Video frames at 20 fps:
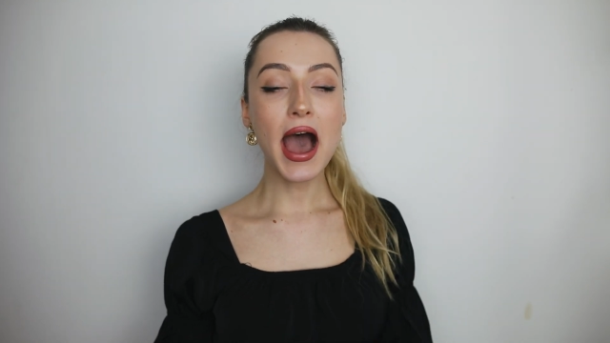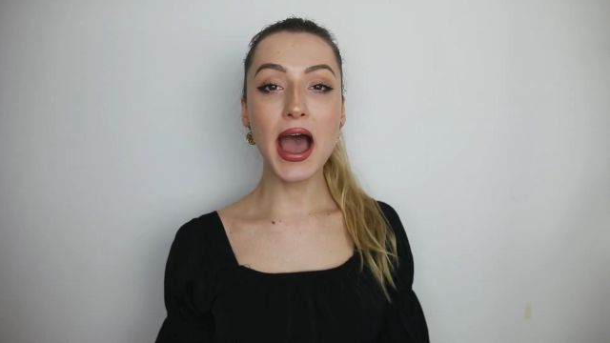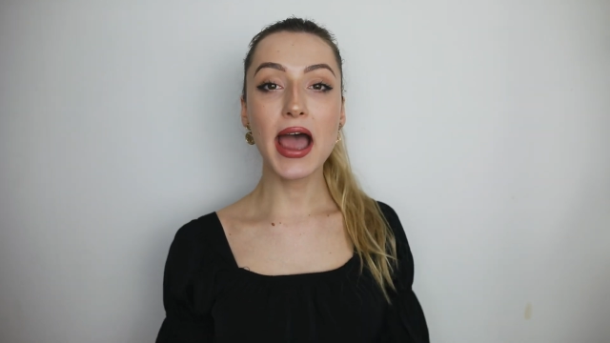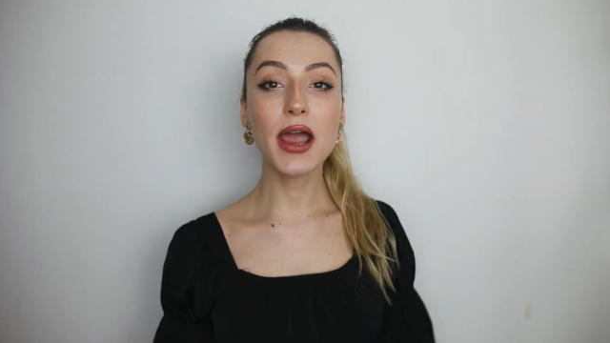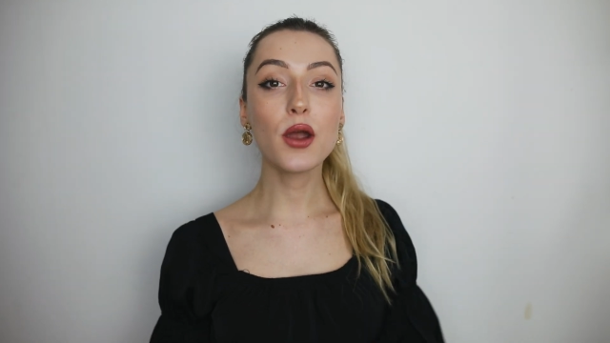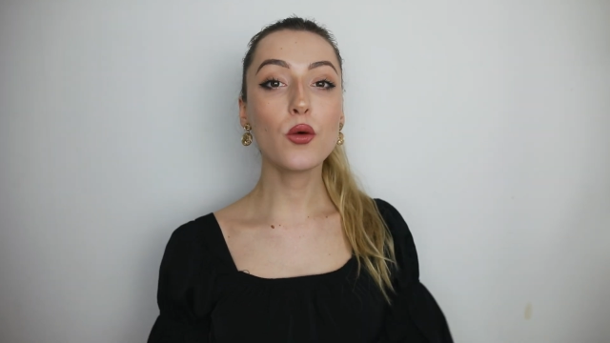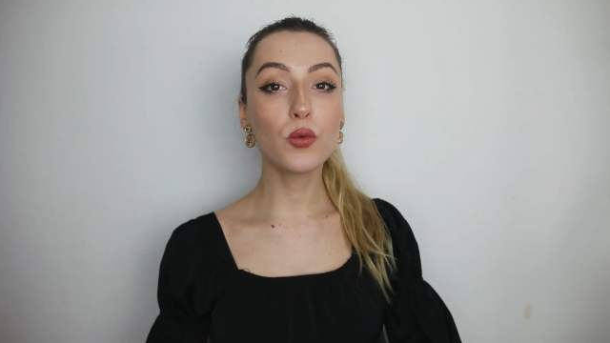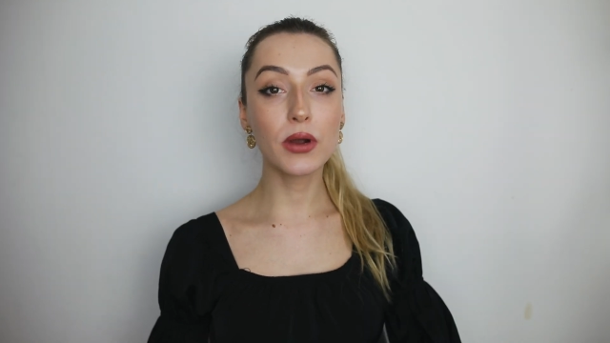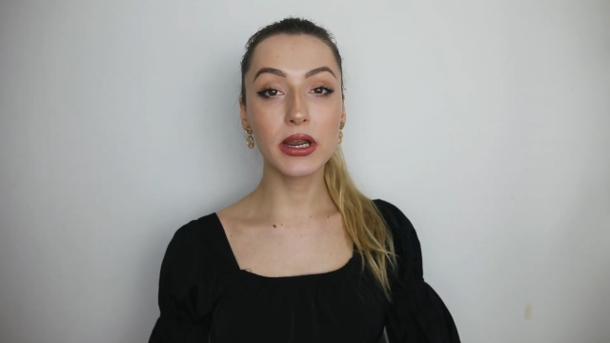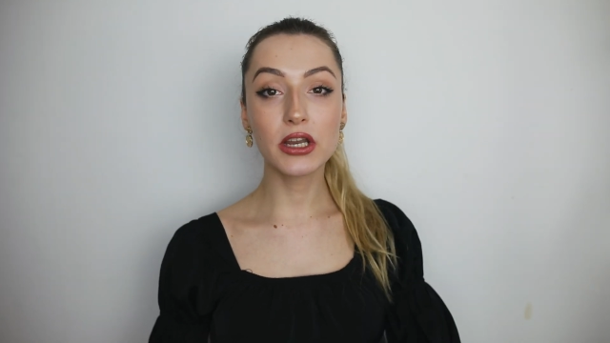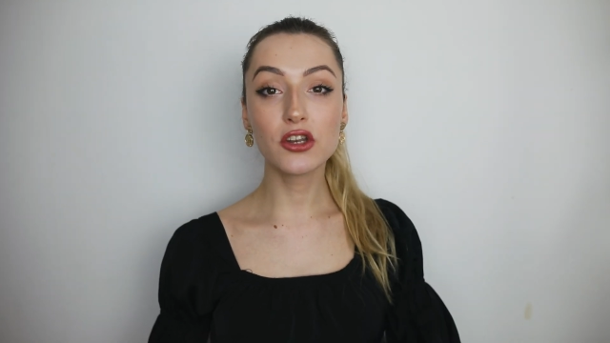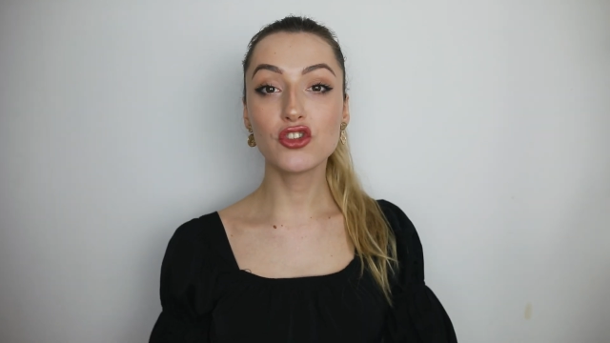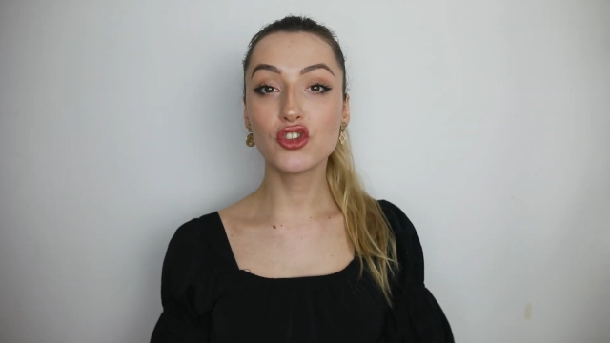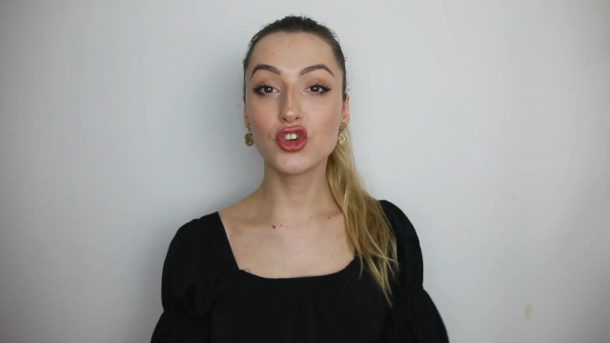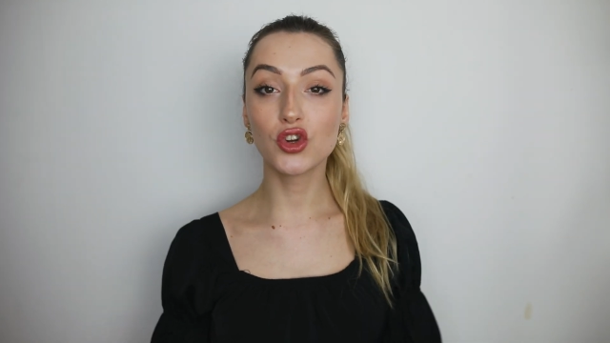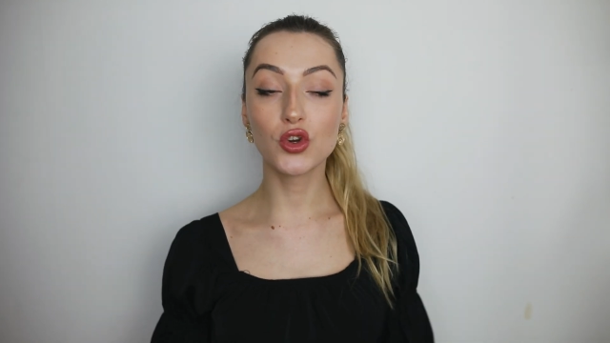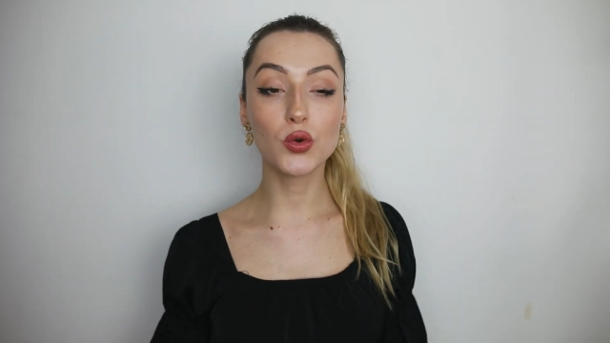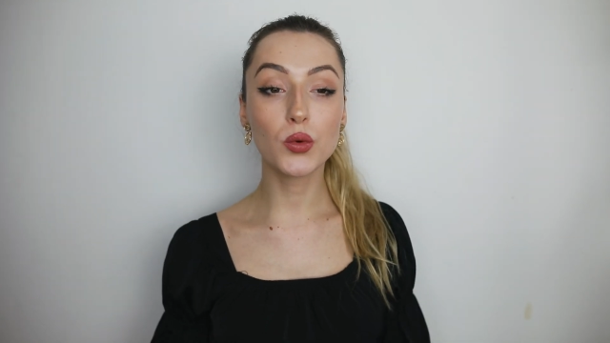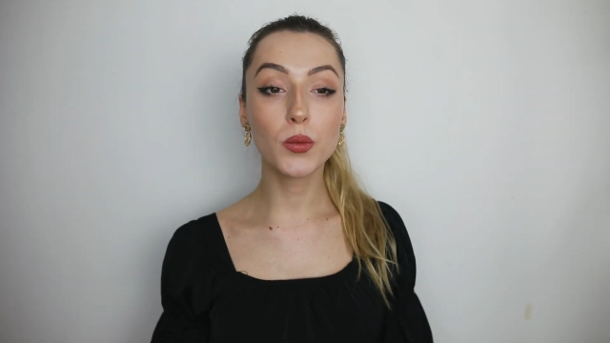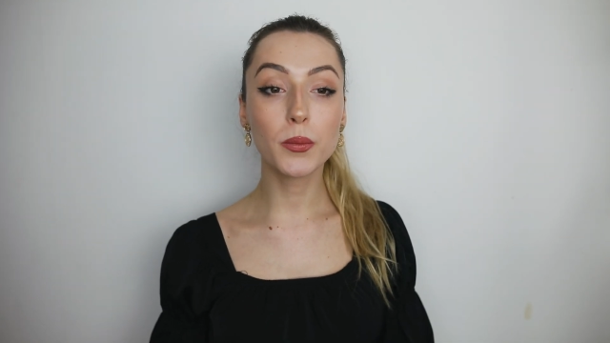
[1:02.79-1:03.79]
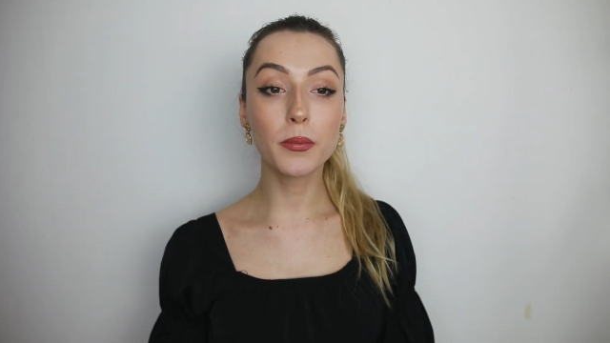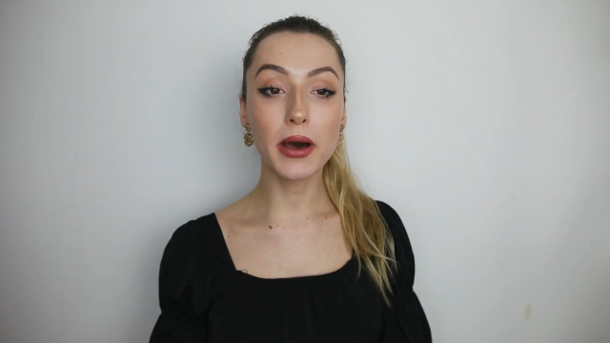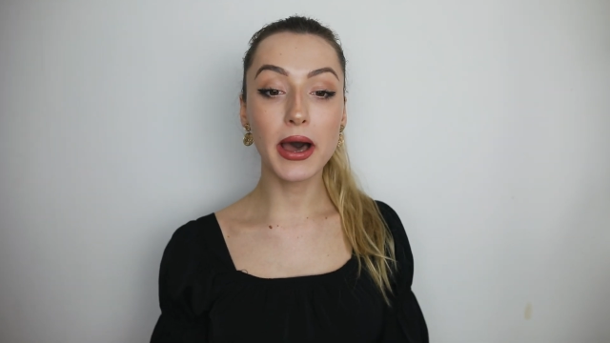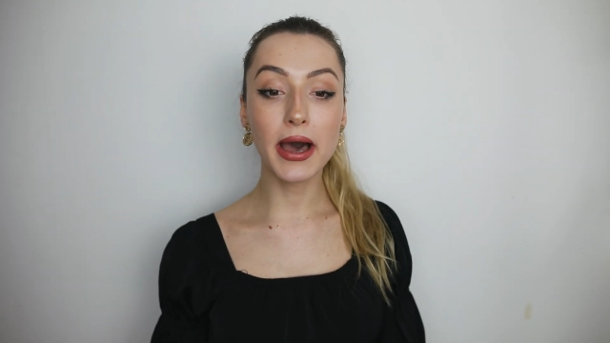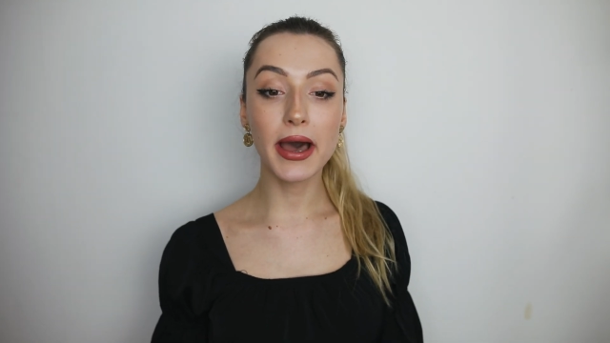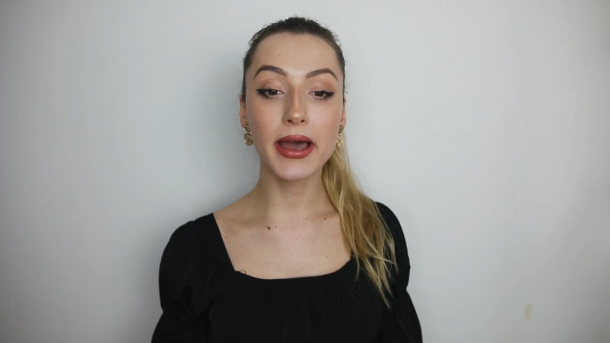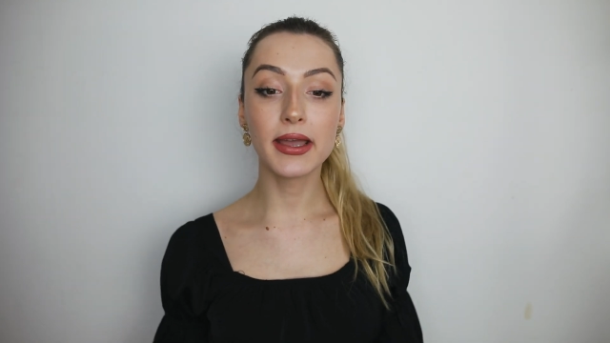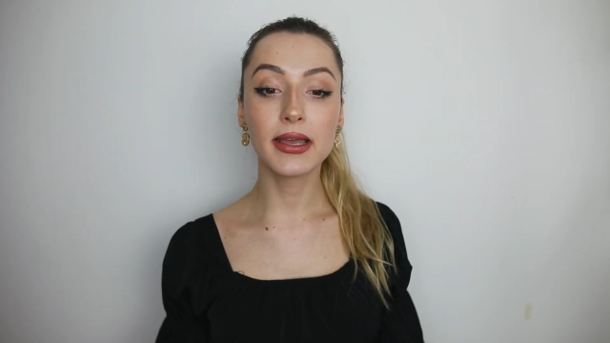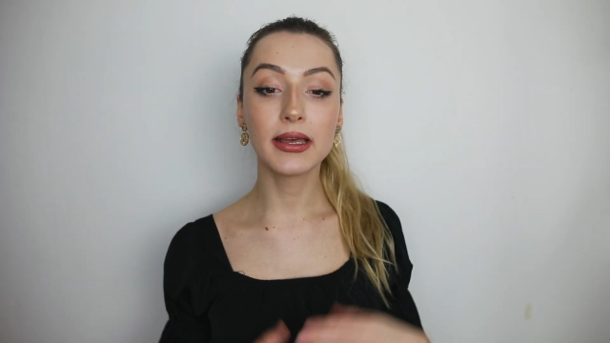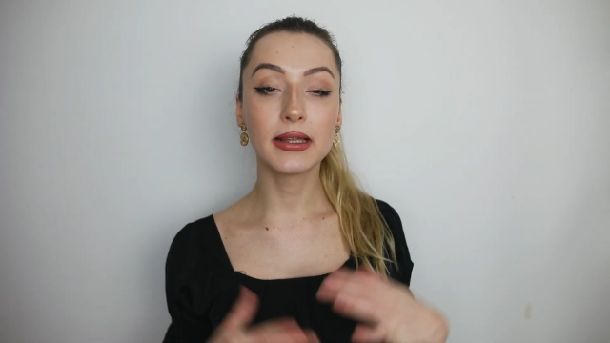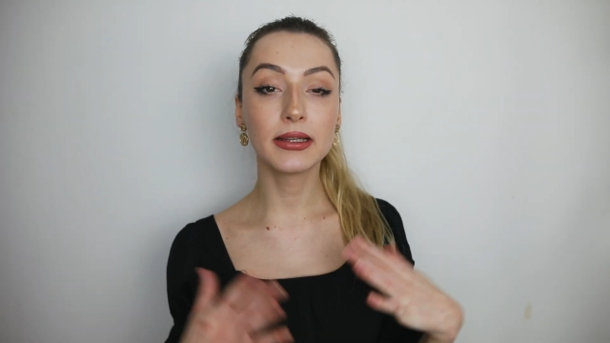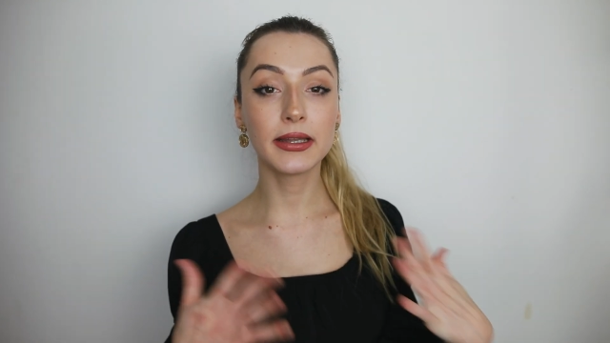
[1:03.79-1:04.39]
I went to my